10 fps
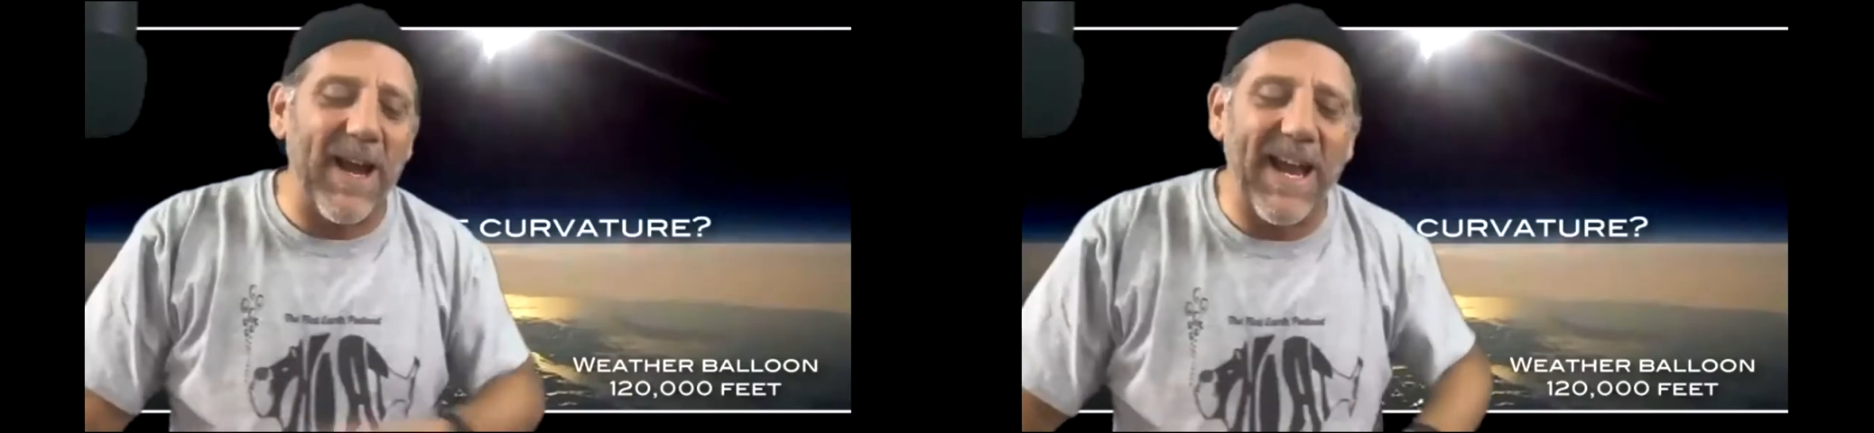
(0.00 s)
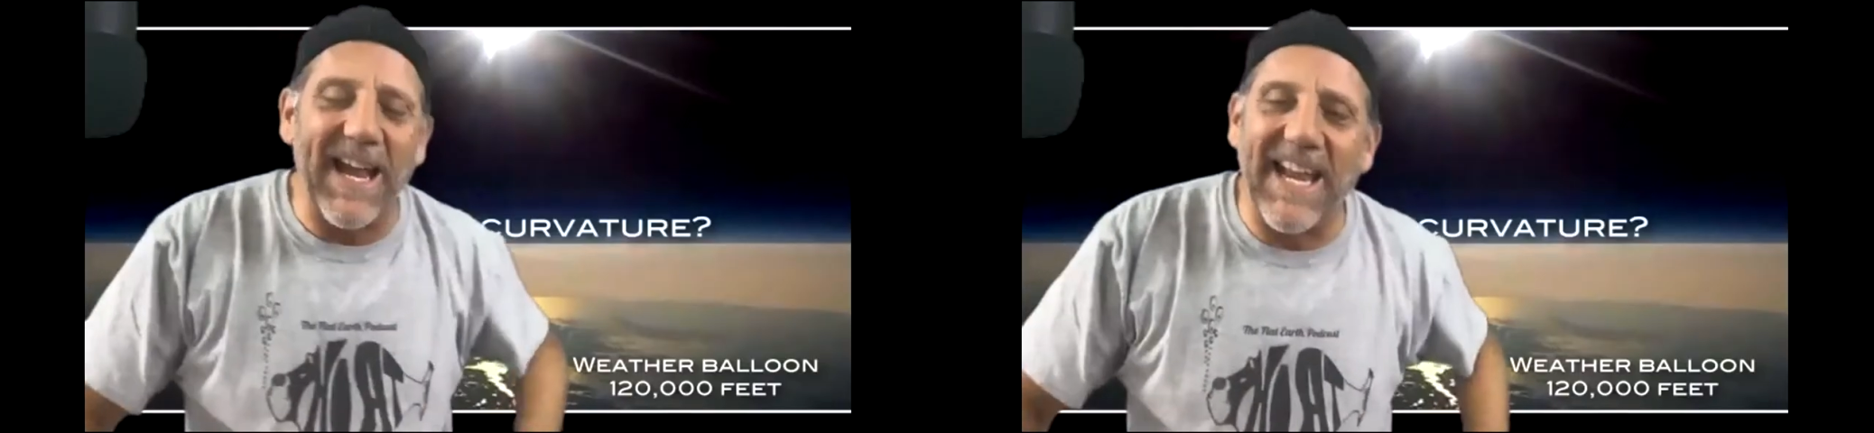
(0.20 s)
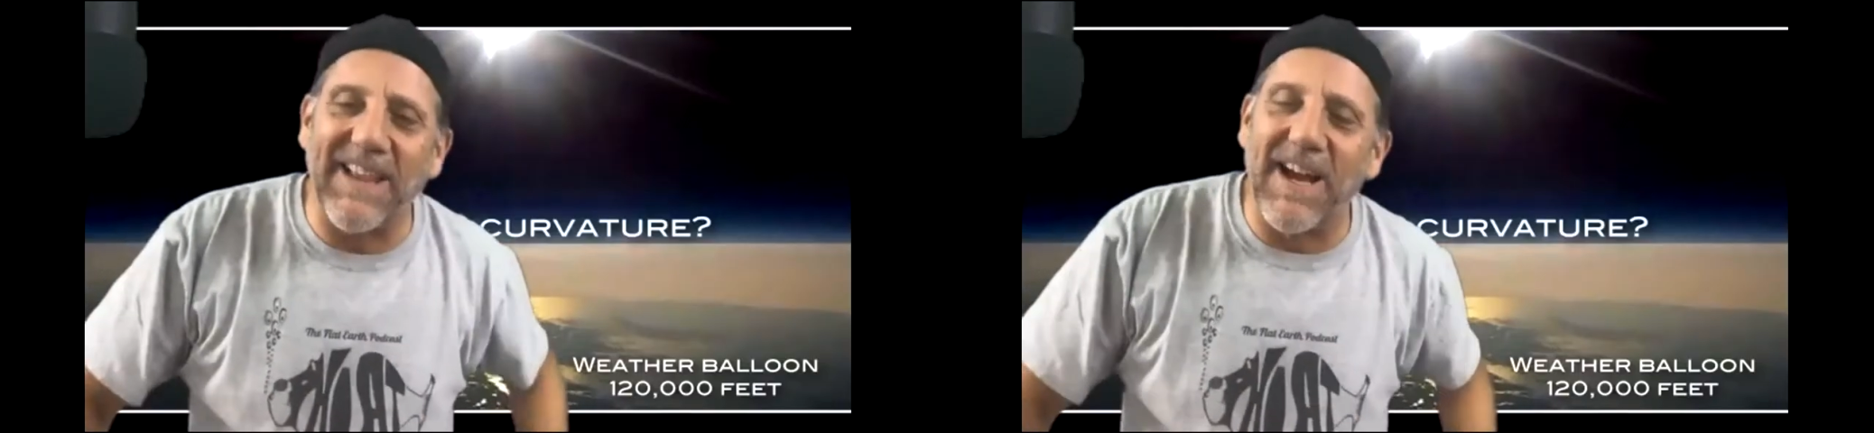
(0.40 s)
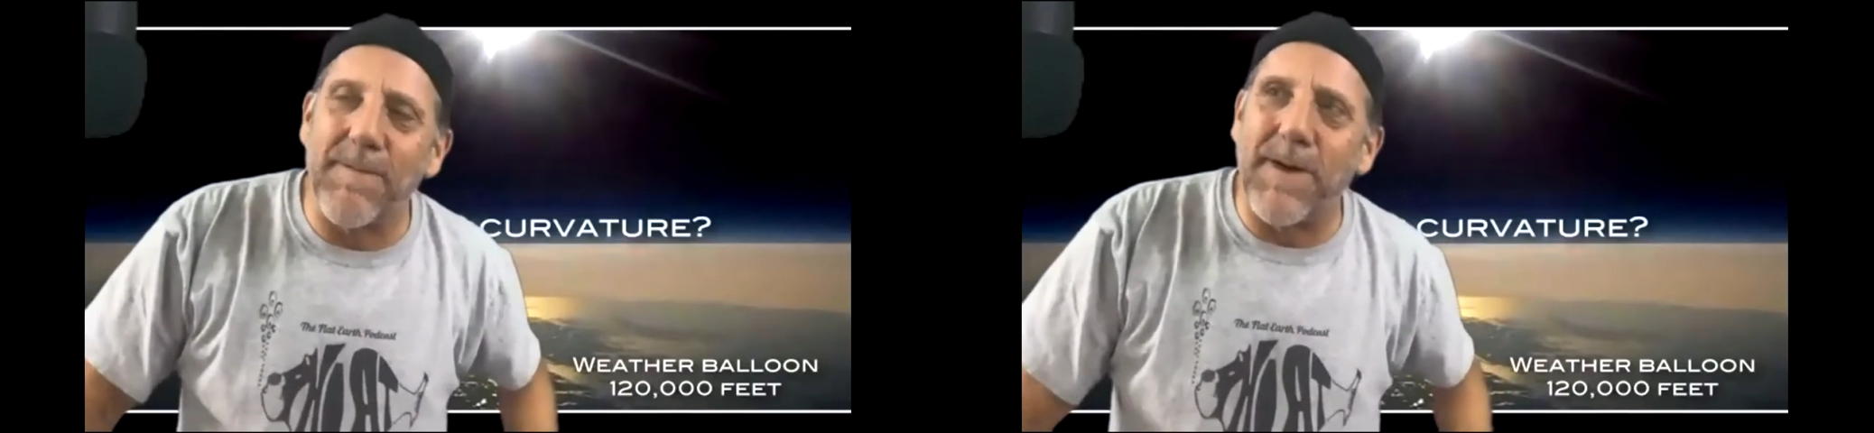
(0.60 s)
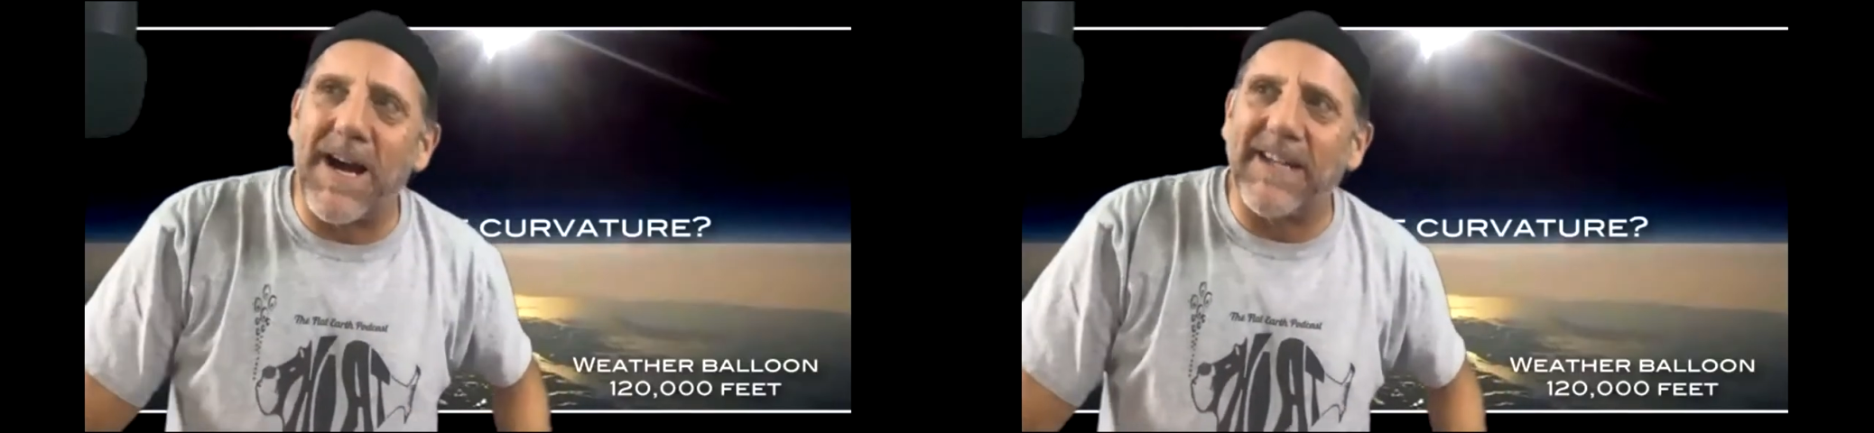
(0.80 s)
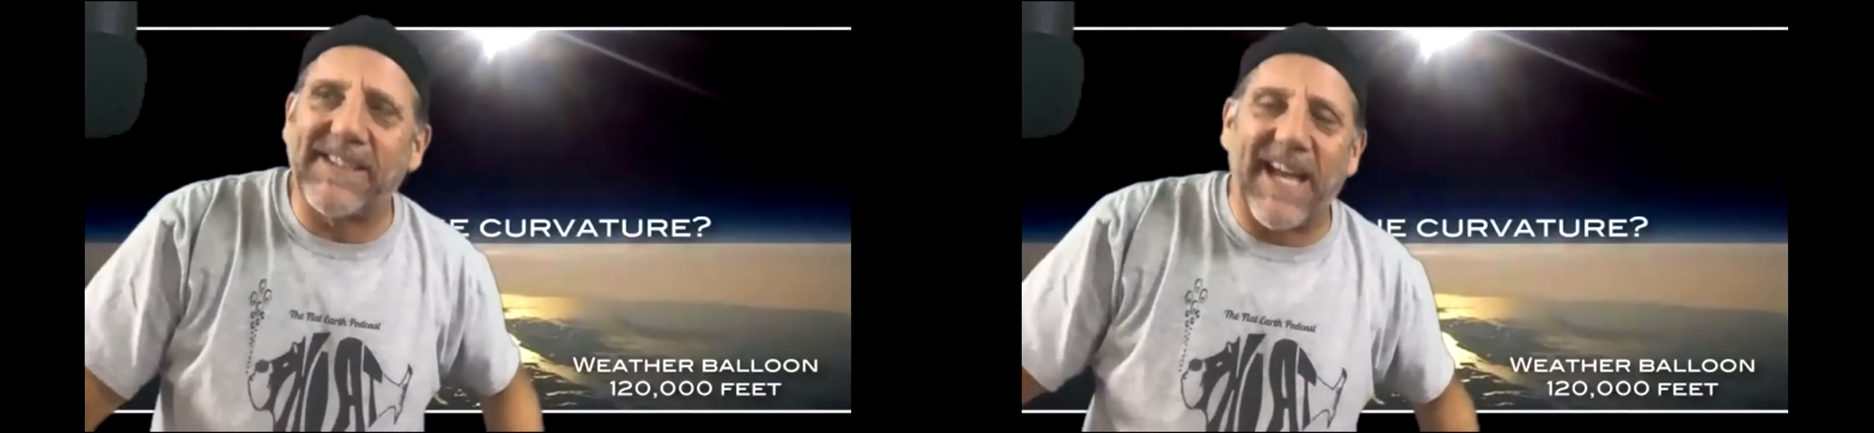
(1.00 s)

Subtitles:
And Elon Musk